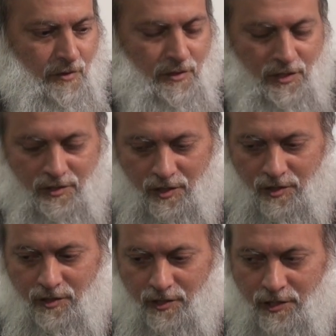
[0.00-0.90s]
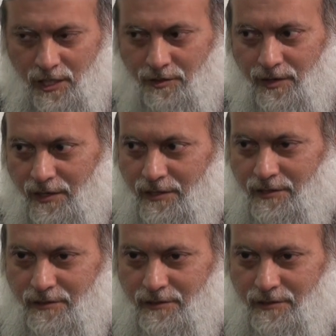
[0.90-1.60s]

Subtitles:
He says, this is a secret